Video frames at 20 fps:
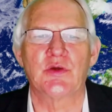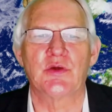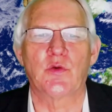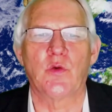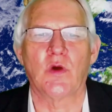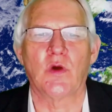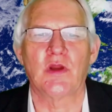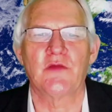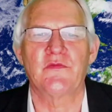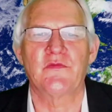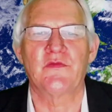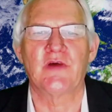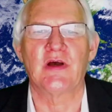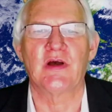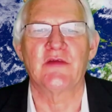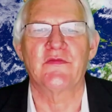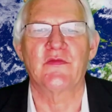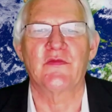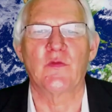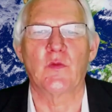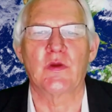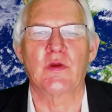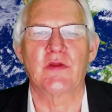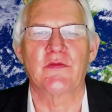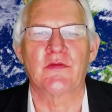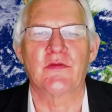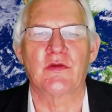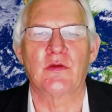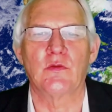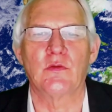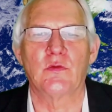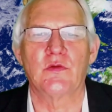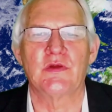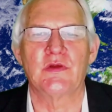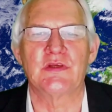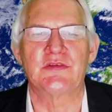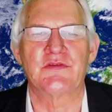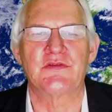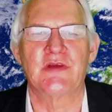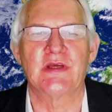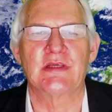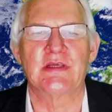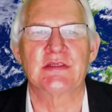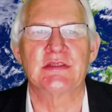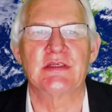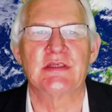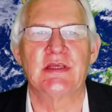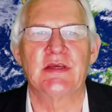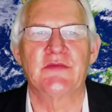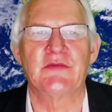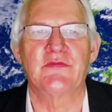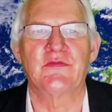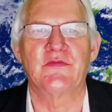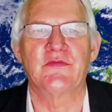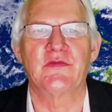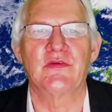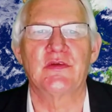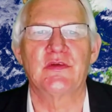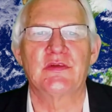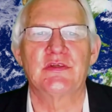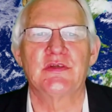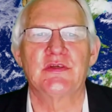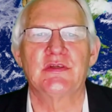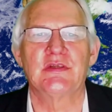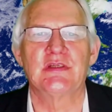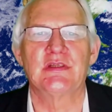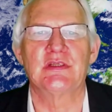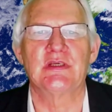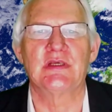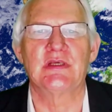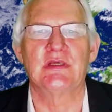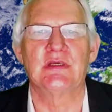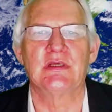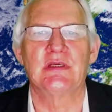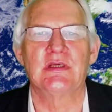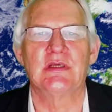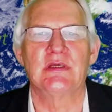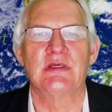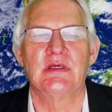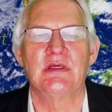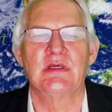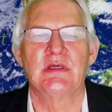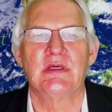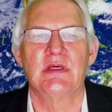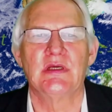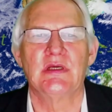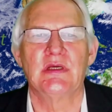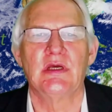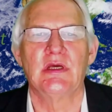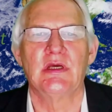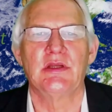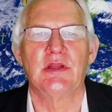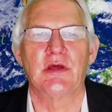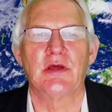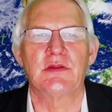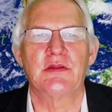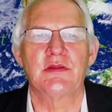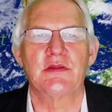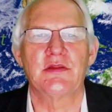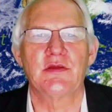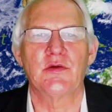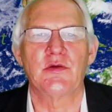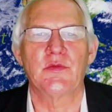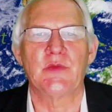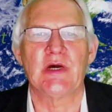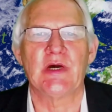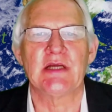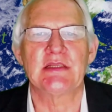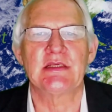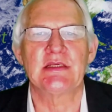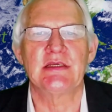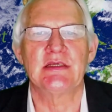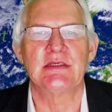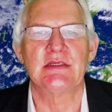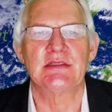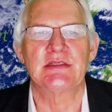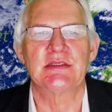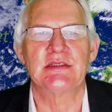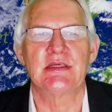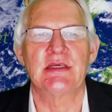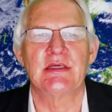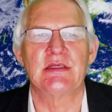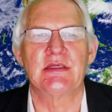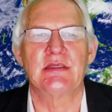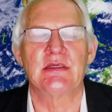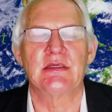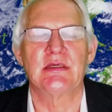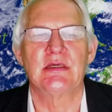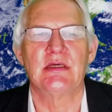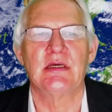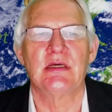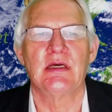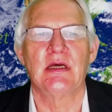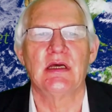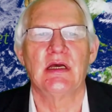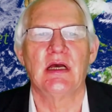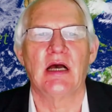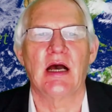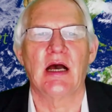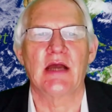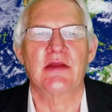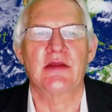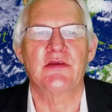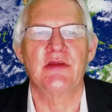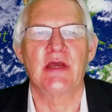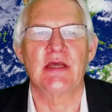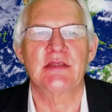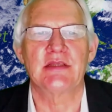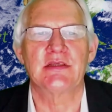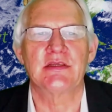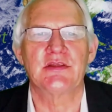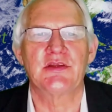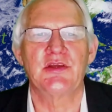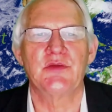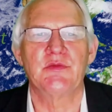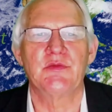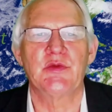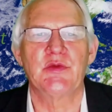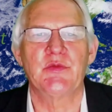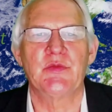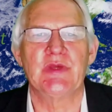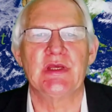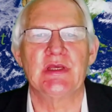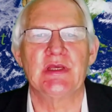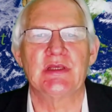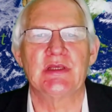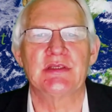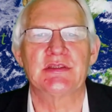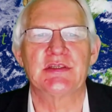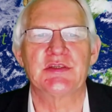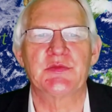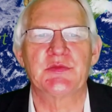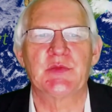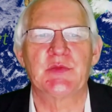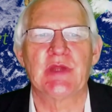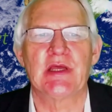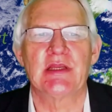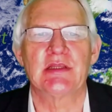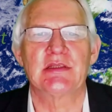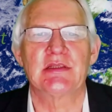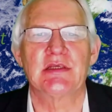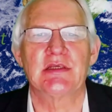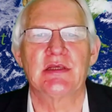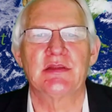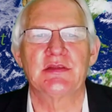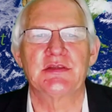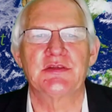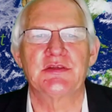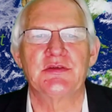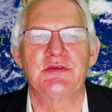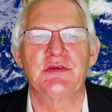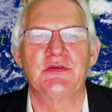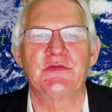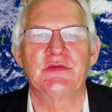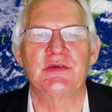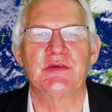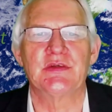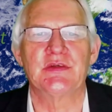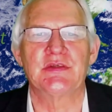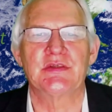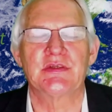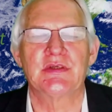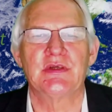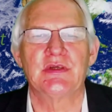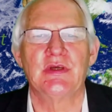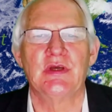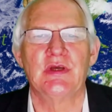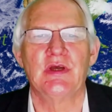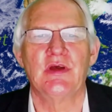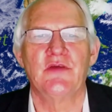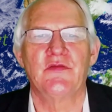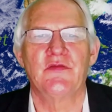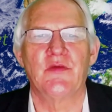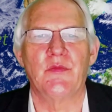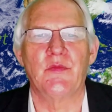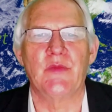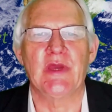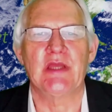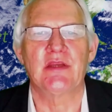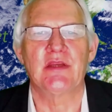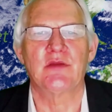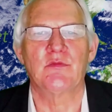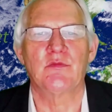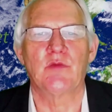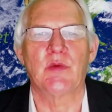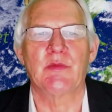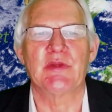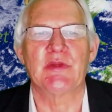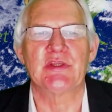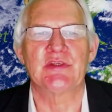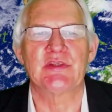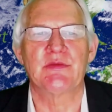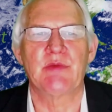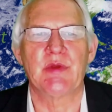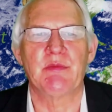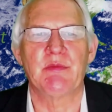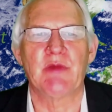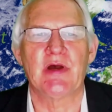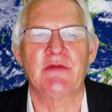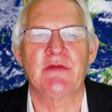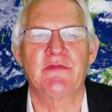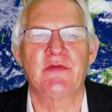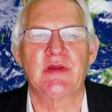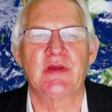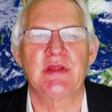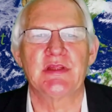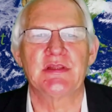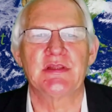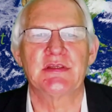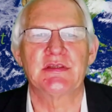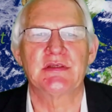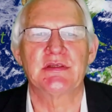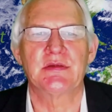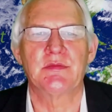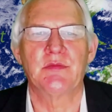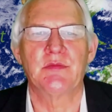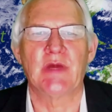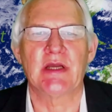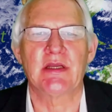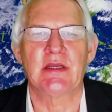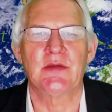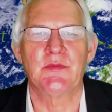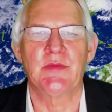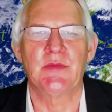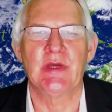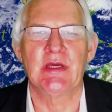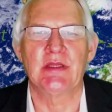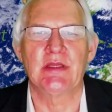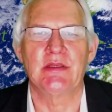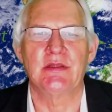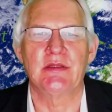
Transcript: qualify for one of the glorious ranks in heaven for eternity. Note that the Almighty has said, I created human beings, this planet, and this universe, for men and women to be my friends, my companions,